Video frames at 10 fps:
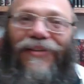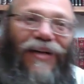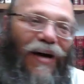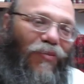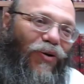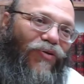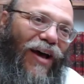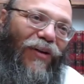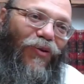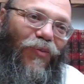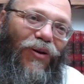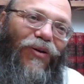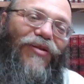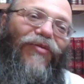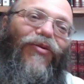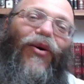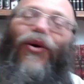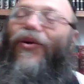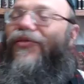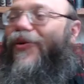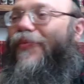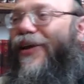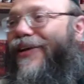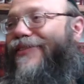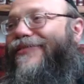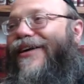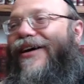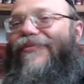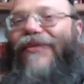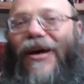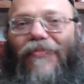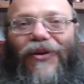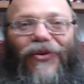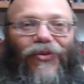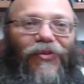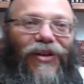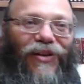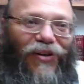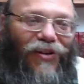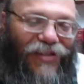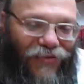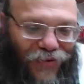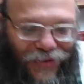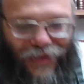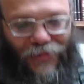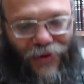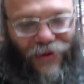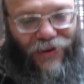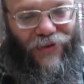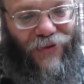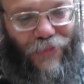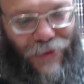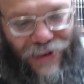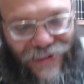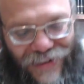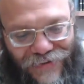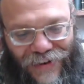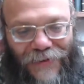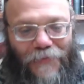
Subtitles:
not trying to be Yotze for all of the opinions. I'm happy to be Yotze for the majority of the opinions. That's fine.